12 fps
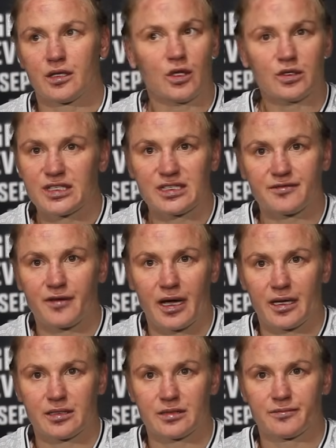Not this
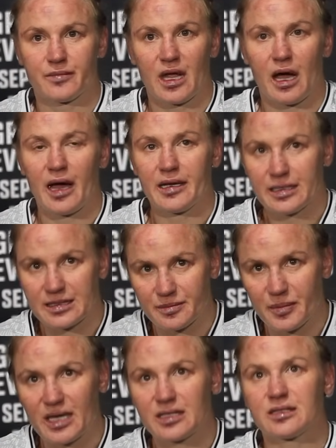fight. I
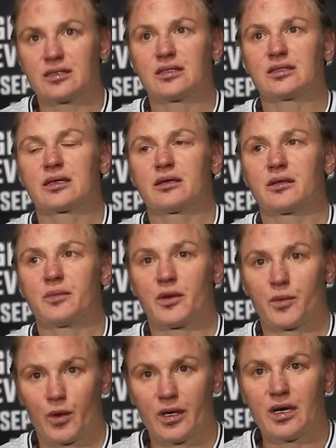expected it's going to be
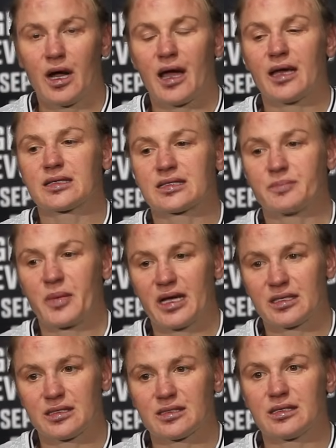war. I
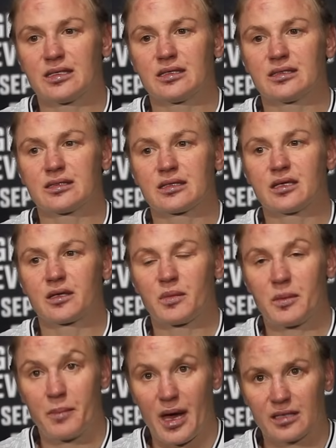expected it's going to
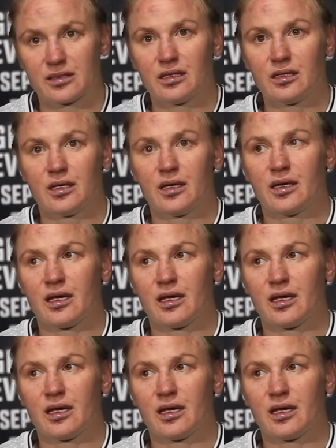be battle.